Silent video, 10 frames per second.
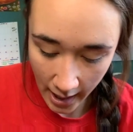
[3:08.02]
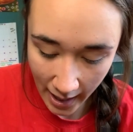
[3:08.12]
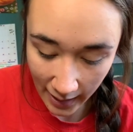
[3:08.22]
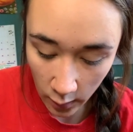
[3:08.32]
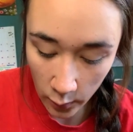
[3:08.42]

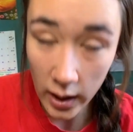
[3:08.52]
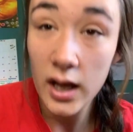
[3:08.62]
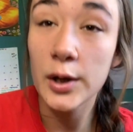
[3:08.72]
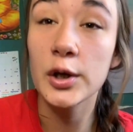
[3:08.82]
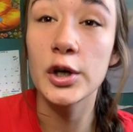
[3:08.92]
How
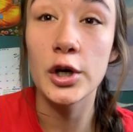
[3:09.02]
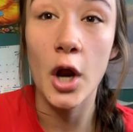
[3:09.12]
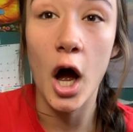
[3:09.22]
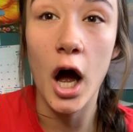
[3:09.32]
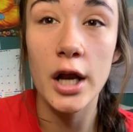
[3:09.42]

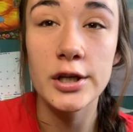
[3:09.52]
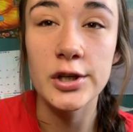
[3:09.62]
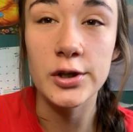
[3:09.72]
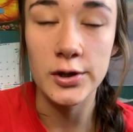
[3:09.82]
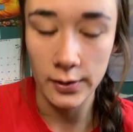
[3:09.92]
not to
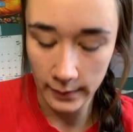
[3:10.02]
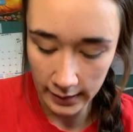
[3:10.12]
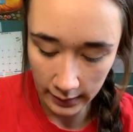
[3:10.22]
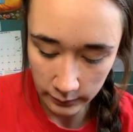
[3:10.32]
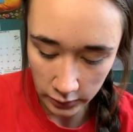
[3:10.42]
do your
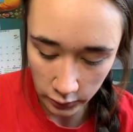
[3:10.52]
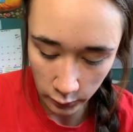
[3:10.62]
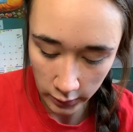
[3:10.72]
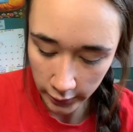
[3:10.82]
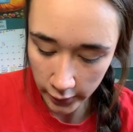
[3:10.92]
makeup
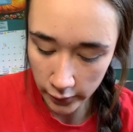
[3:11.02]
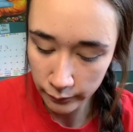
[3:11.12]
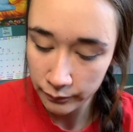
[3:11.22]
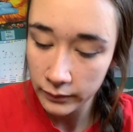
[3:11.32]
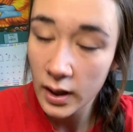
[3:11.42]
tutorial
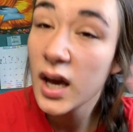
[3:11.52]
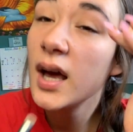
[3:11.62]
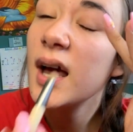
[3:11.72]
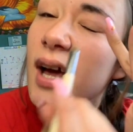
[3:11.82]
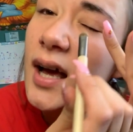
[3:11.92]

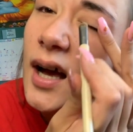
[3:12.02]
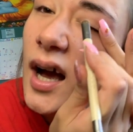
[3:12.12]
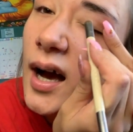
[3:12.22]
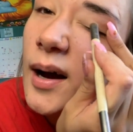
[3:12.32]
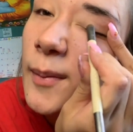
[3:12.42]

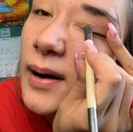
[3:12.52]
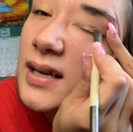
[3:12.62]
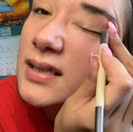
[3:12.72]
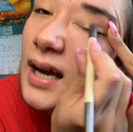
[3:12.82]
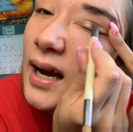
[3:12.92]
by
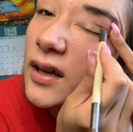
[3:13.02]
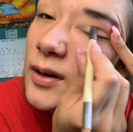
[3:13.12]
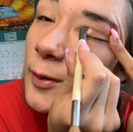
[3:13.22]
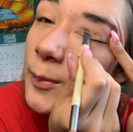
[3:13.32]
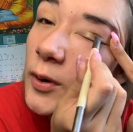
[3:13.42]

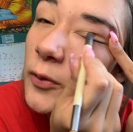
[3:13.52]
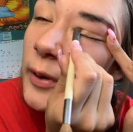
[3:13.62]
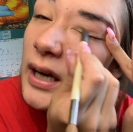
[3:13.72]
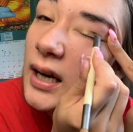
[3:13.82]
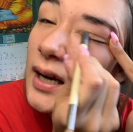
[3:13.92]
Skylar
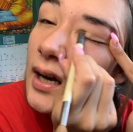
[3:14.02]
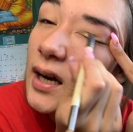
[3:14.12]
Marie.